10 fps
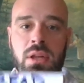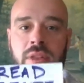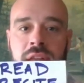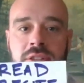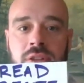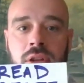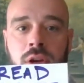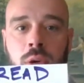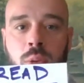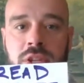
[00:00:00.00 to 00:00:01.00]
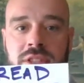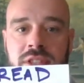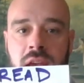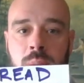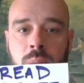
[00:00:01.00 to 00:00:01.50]
That's the
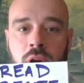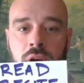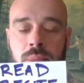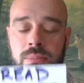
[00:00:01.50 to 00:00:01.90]
recite part.